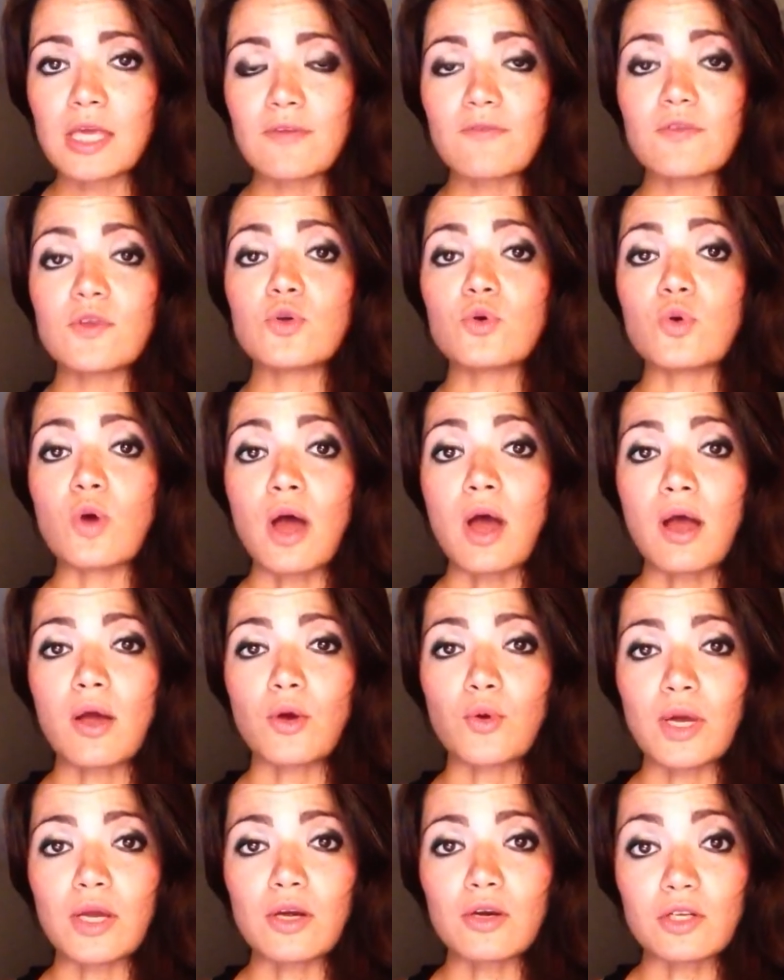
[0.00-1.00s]
give you
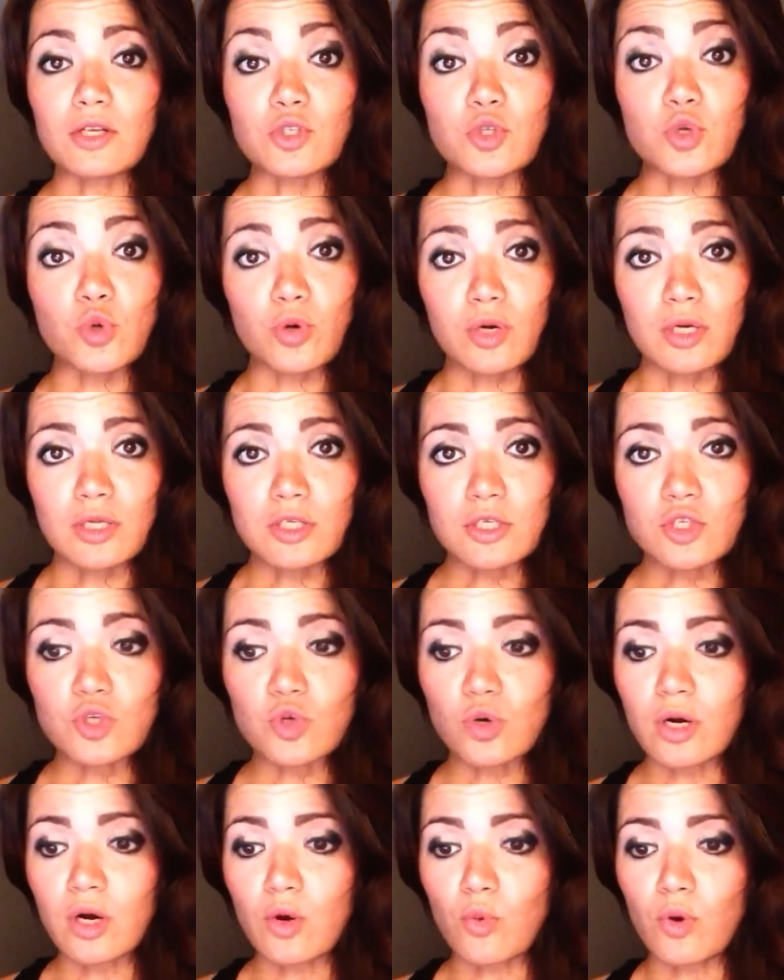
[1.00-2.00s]
greater endurance
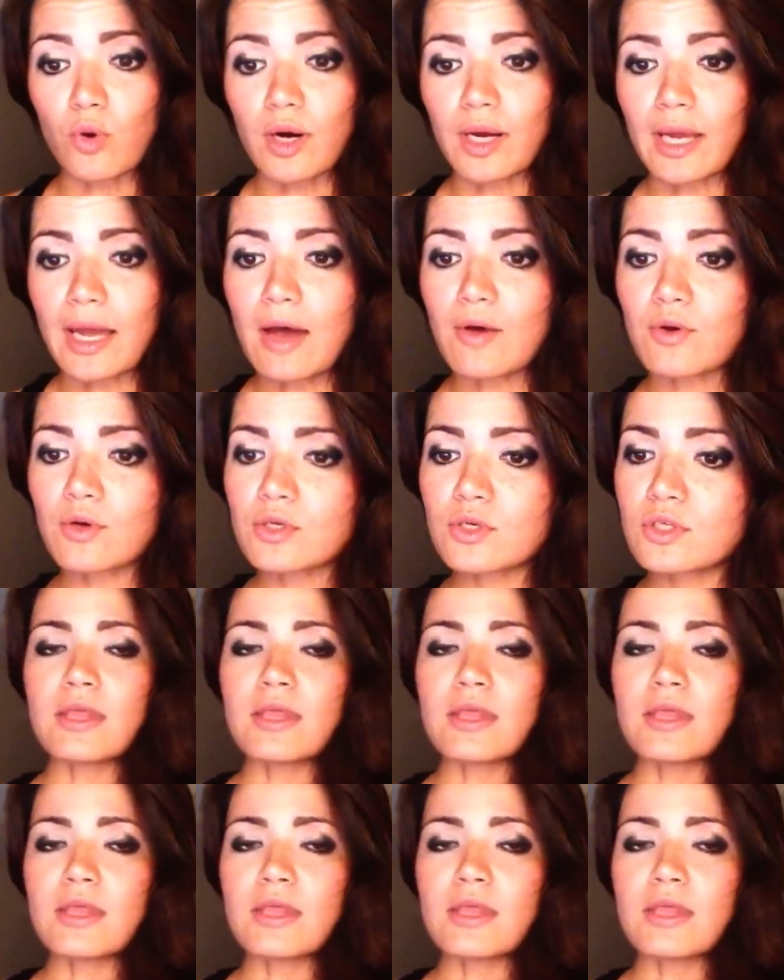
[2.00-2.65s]
during a workout.